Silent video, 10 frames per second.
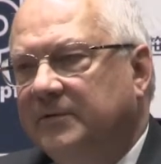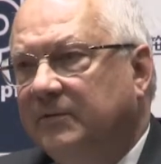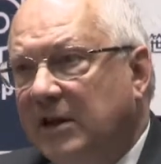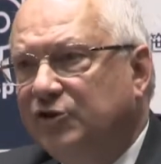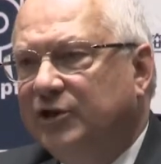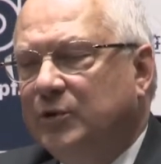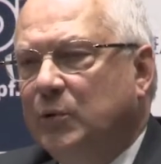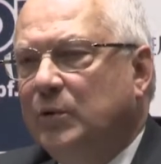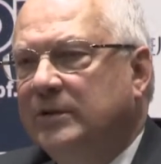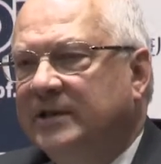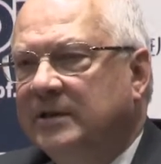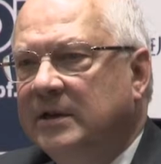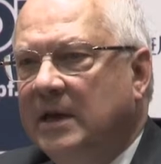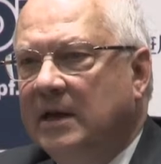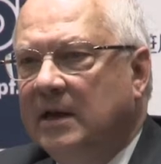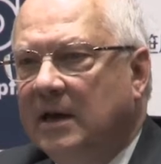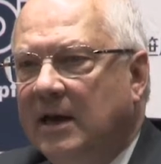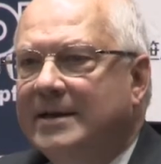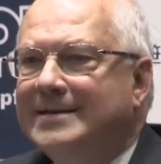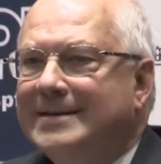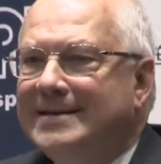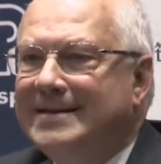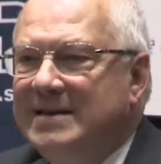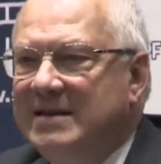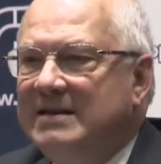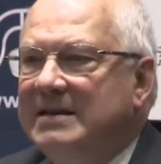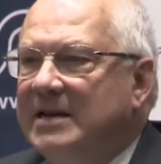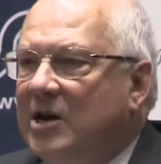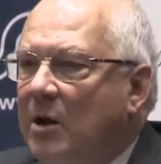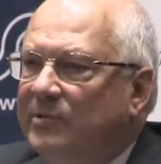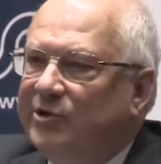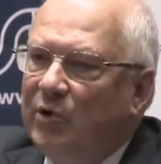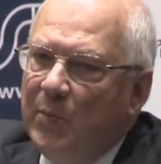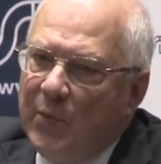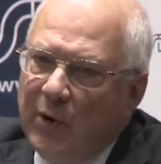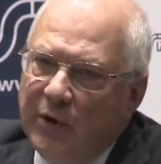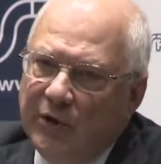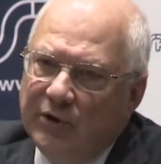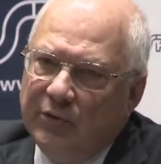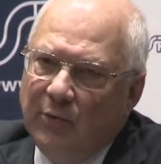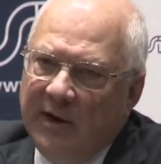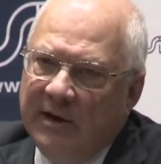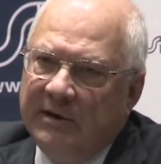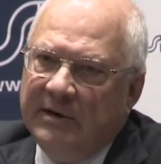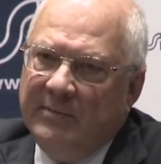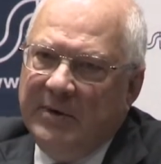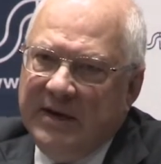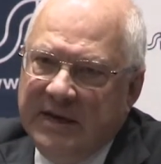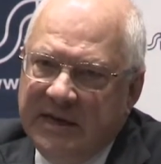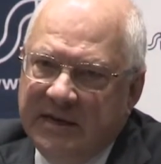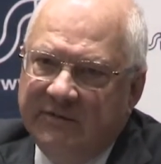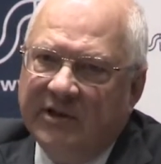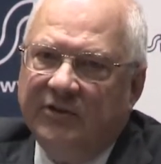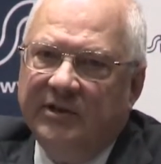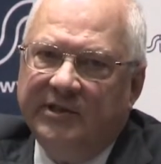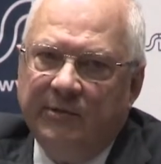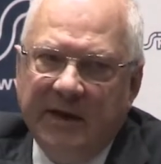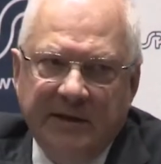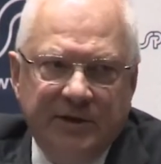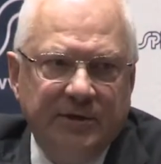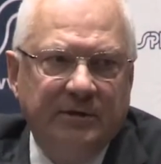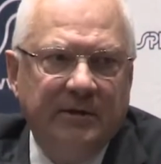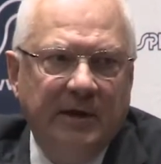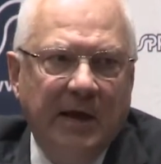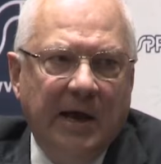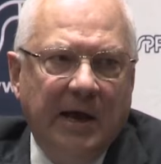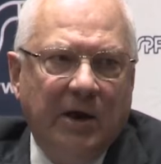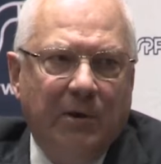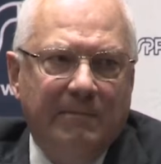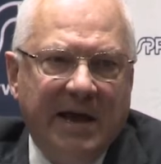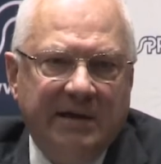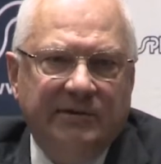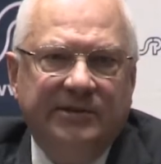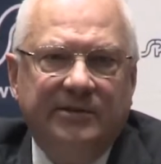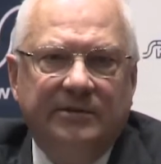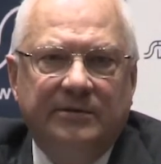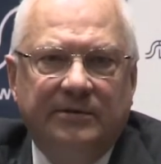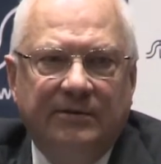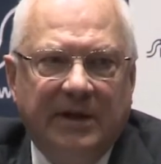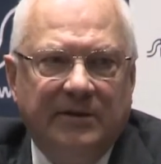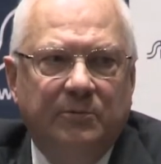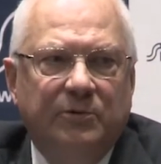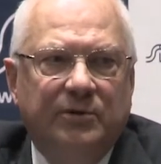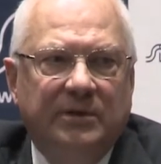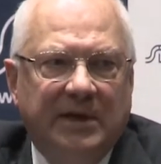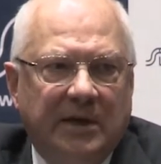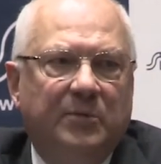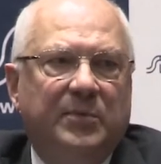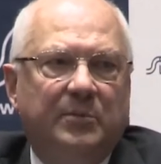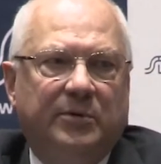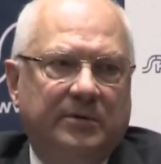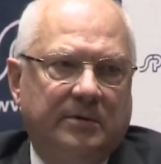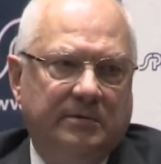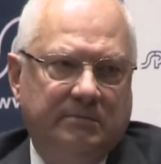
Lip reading: French schools, and he comes to a point where he believes that his religion commands that he would kill people.